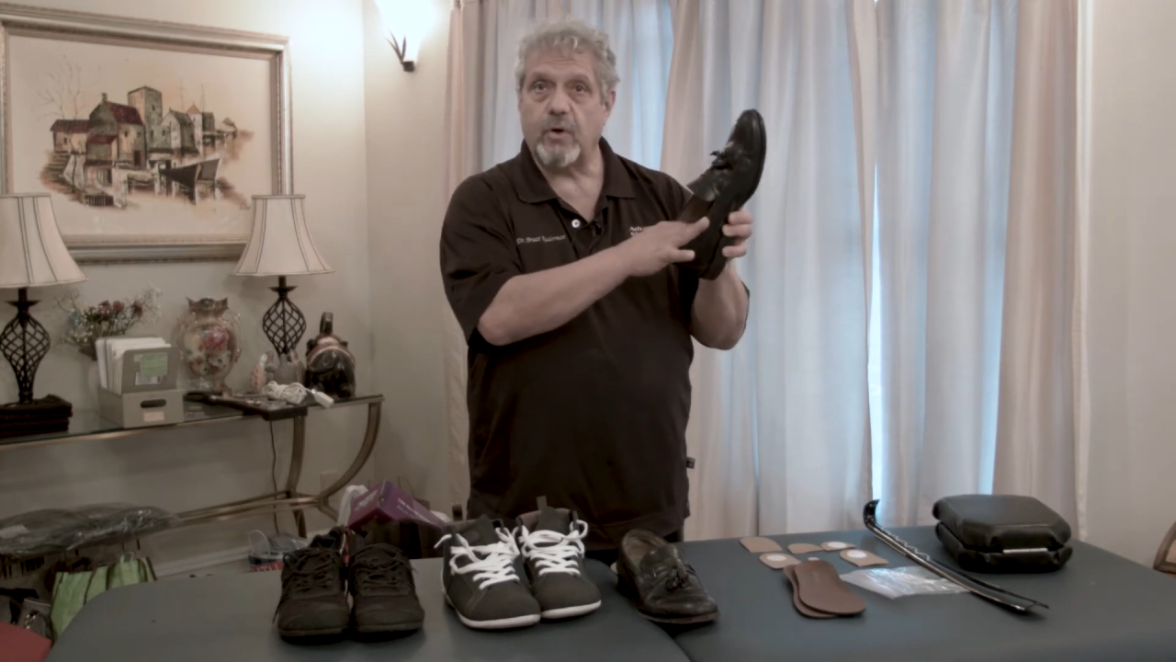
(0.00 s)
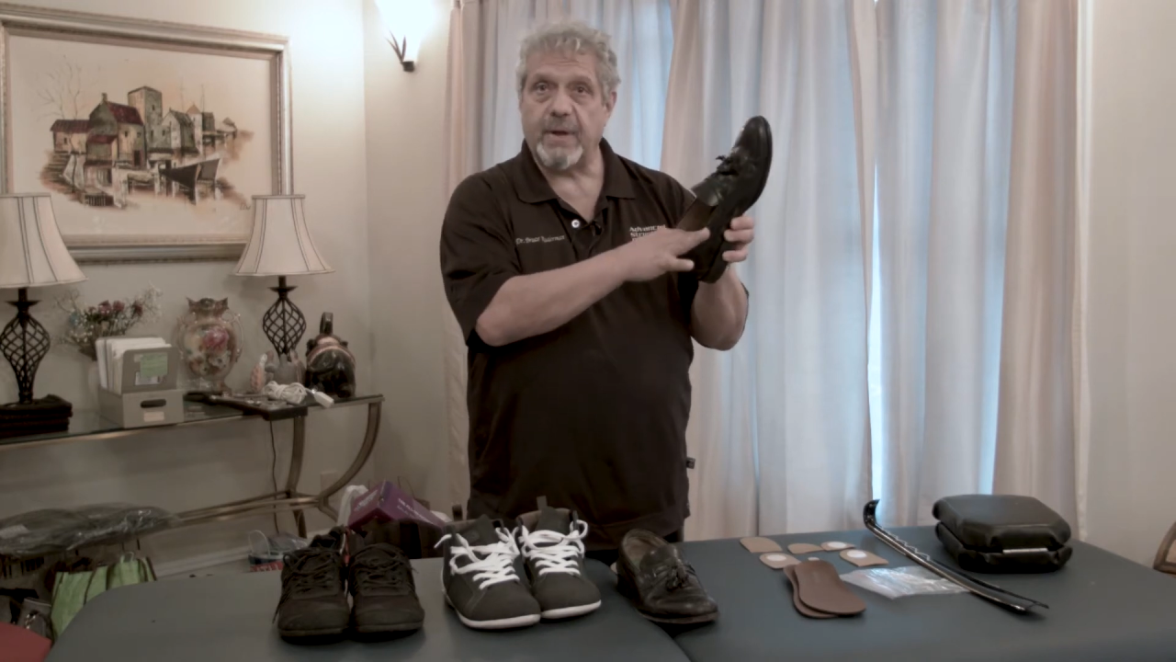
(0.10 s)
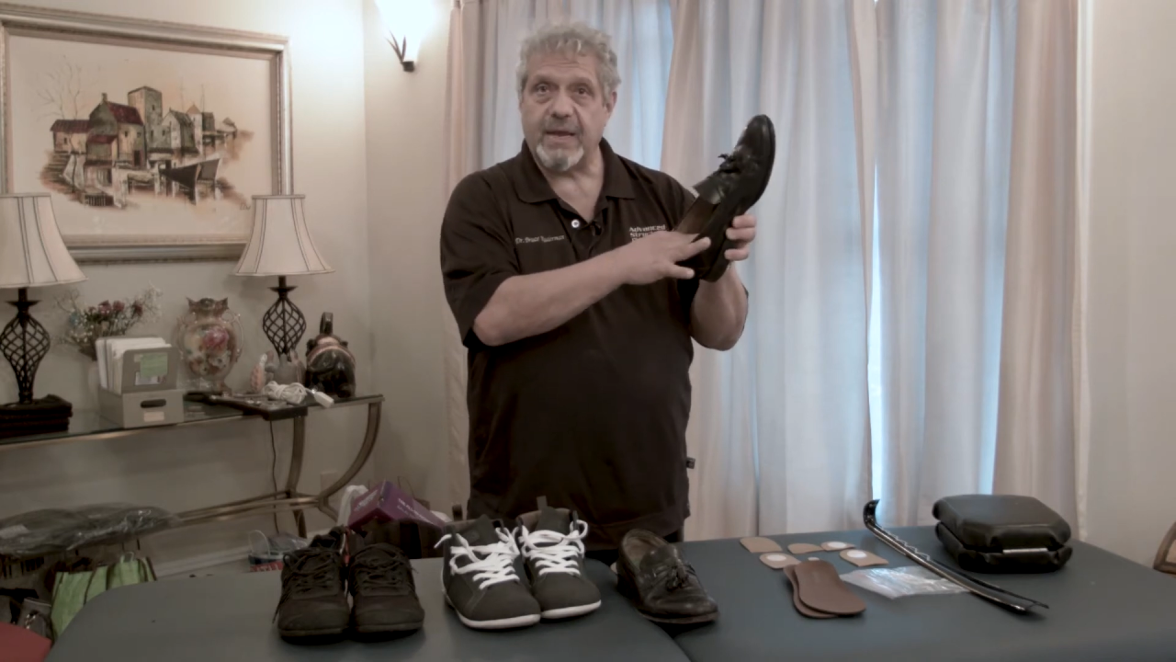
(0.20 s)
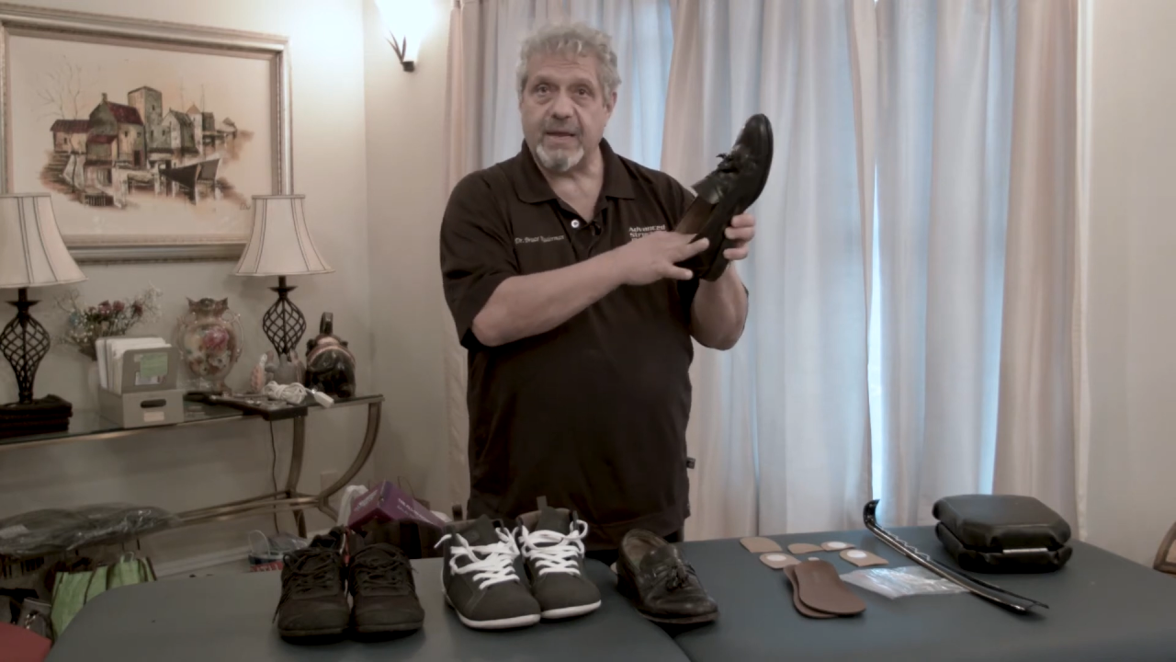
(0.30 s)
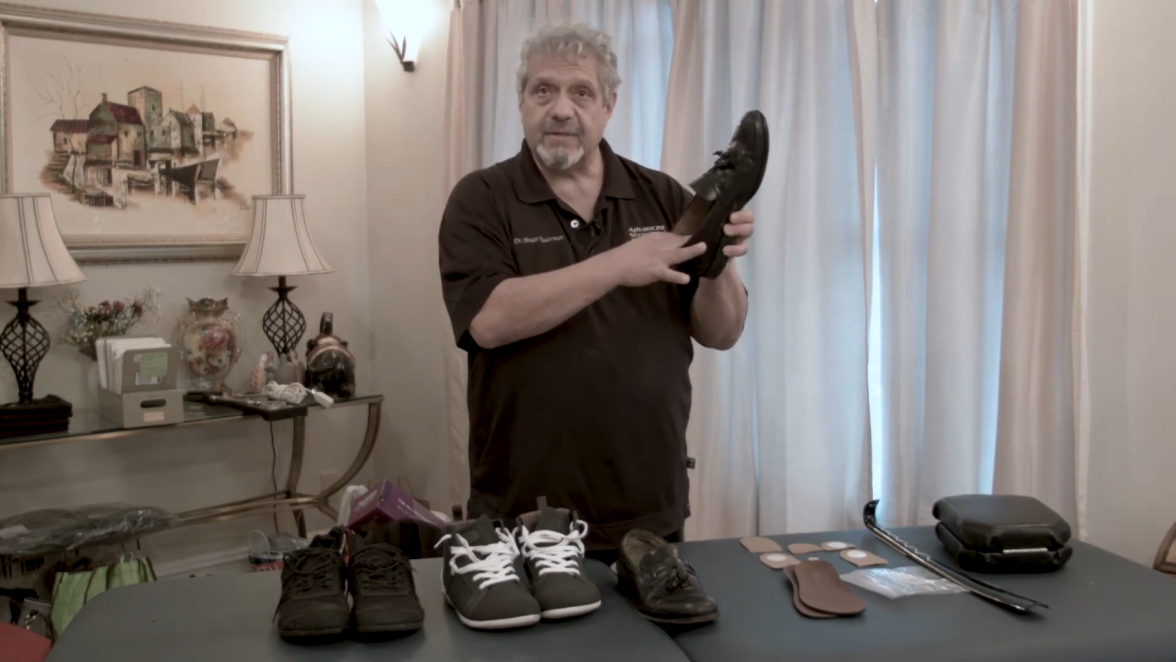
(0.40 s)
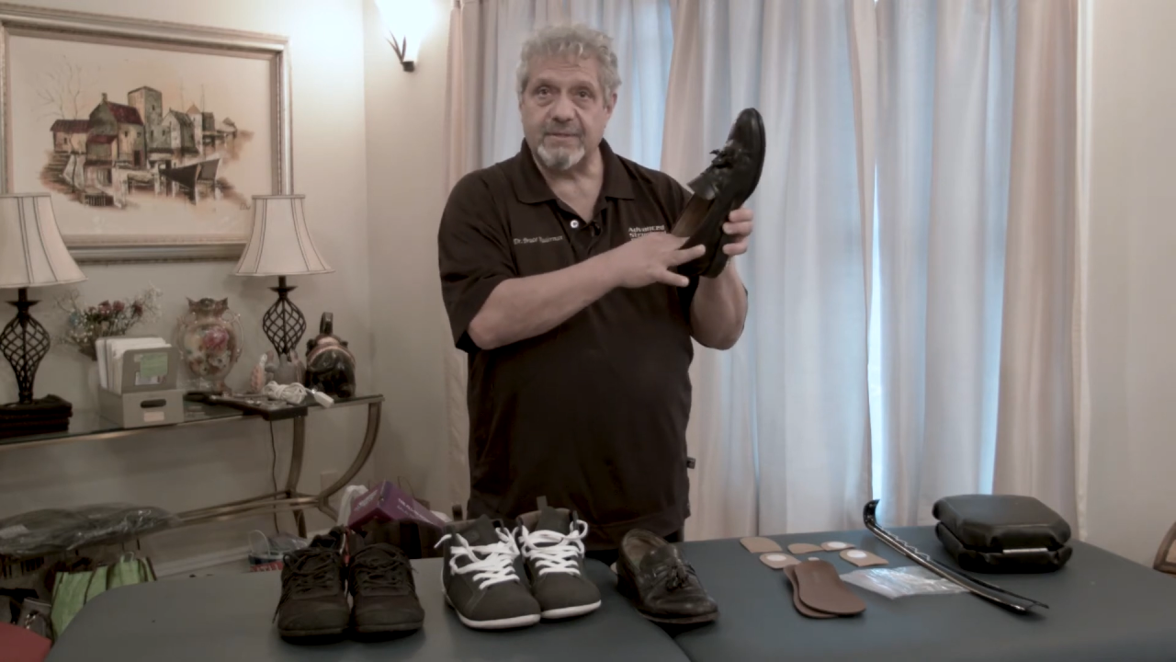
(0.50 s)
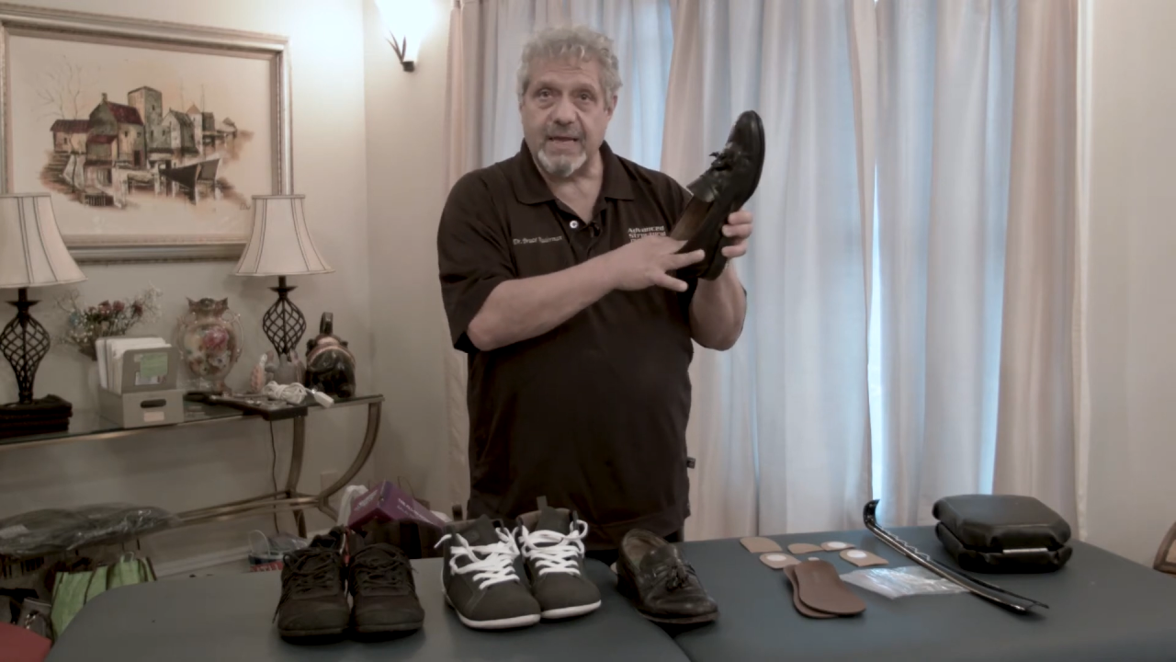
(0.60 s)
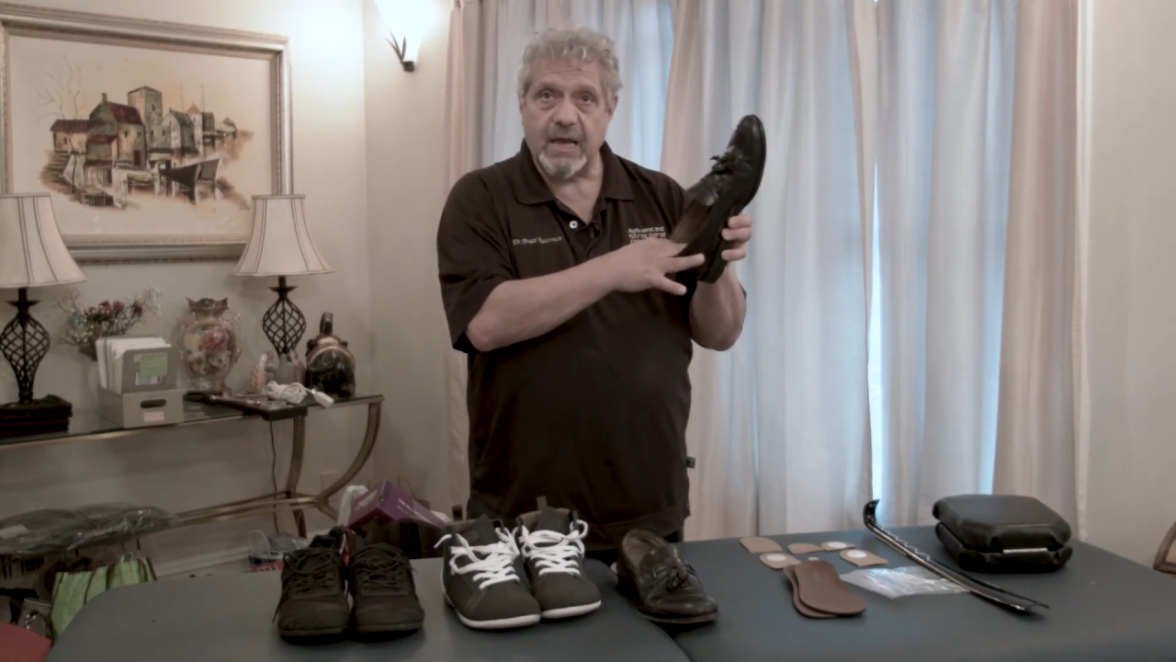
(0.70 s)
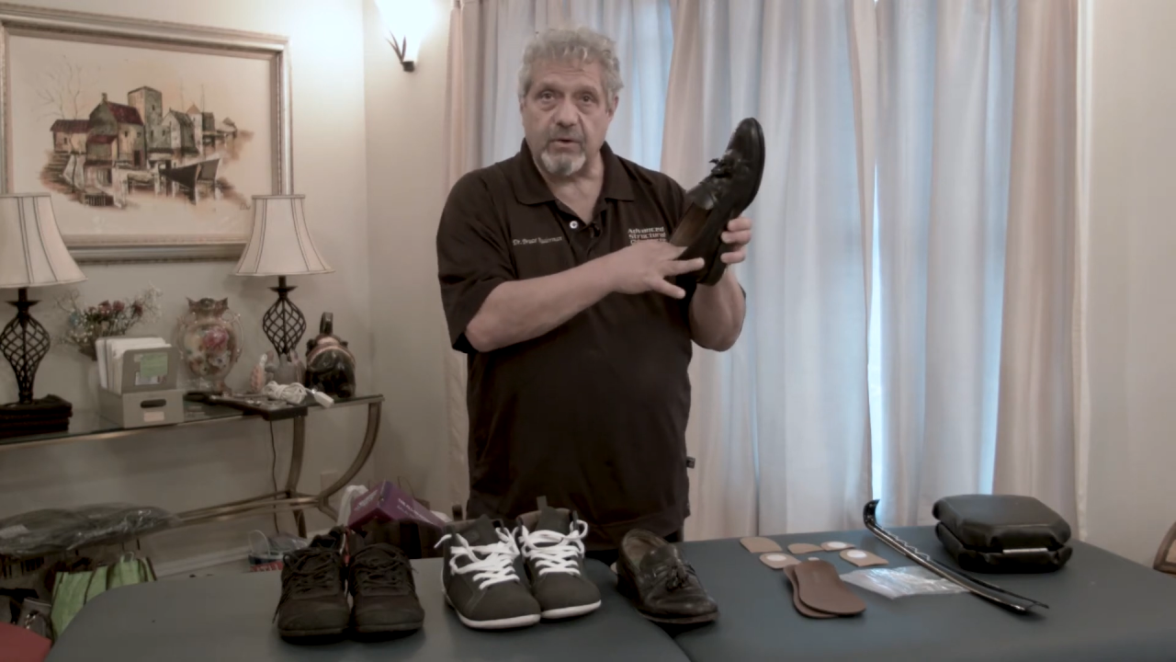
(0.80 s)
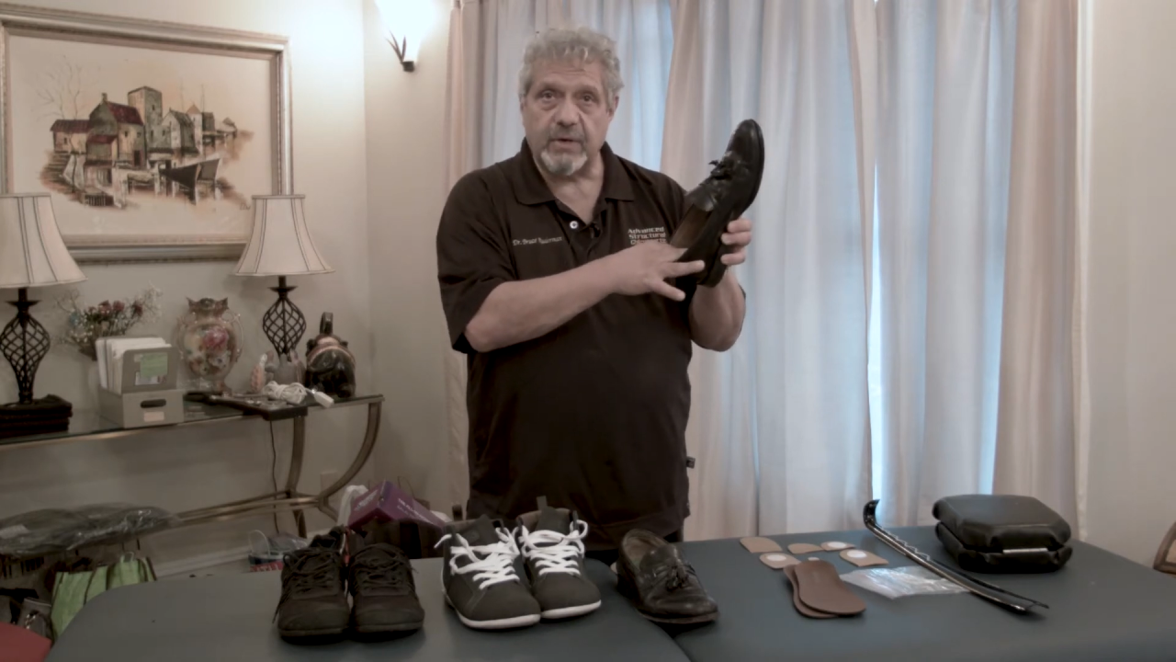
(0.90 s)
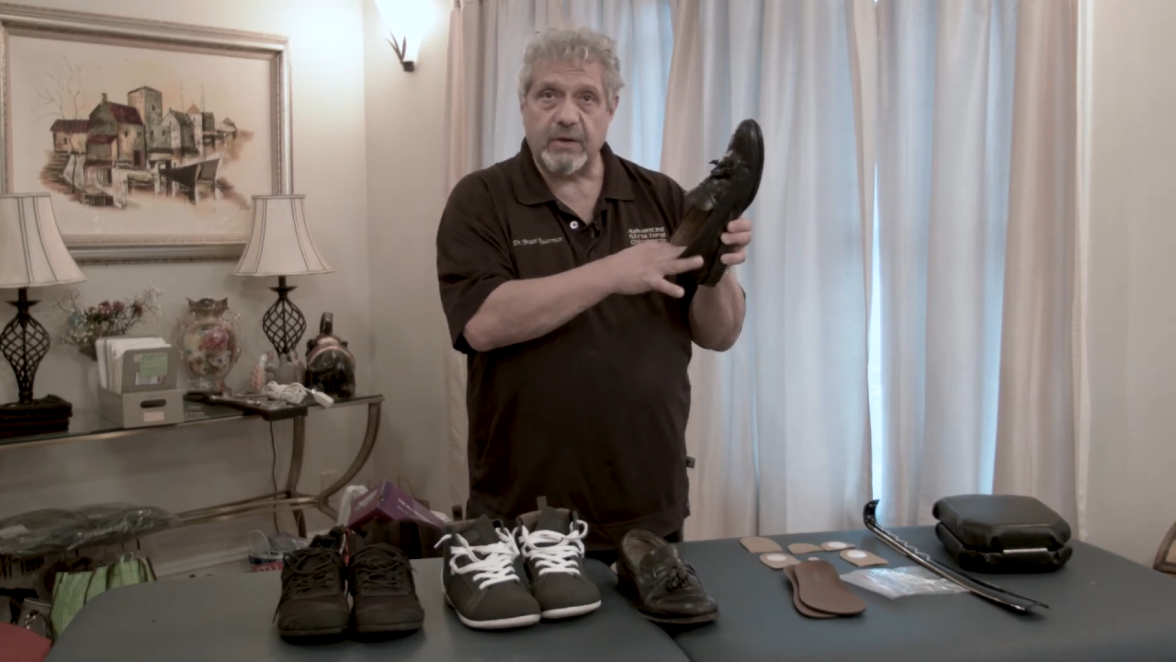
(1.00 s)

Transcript: my hand down,